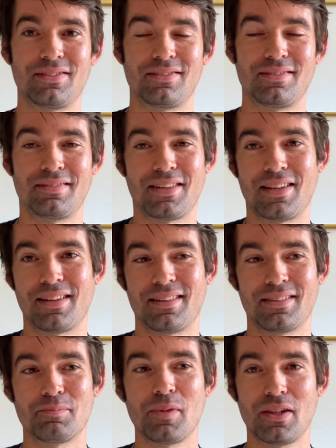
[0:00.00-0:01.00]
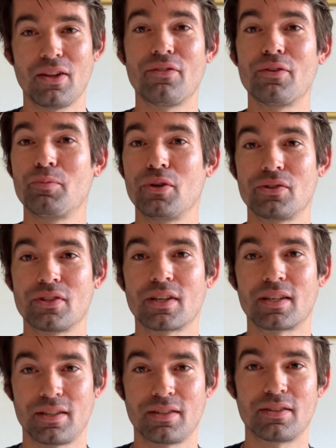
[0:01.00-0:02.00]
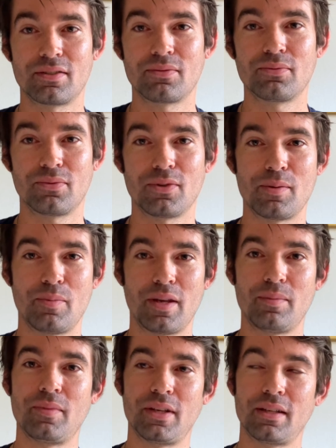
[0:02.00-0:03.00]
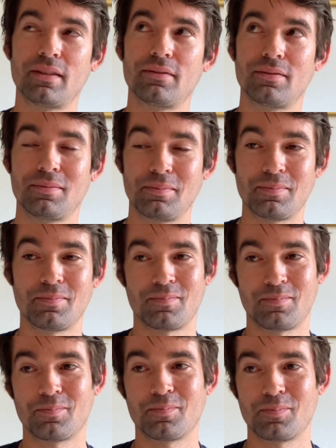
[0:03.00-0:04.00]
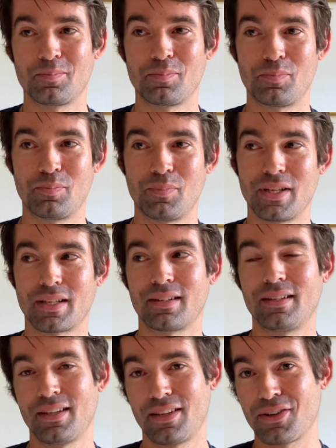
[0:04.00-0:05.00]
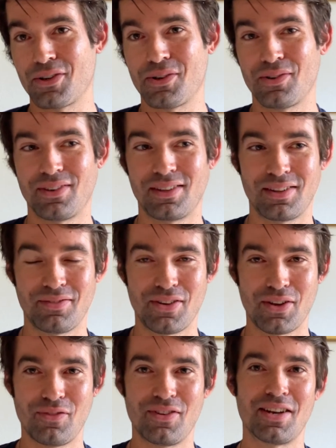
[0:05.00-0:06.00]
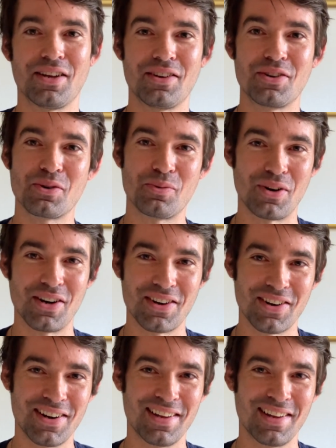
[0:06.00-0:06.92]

yeah. My love of music is what made me pick Nico and the Velvet Underwater.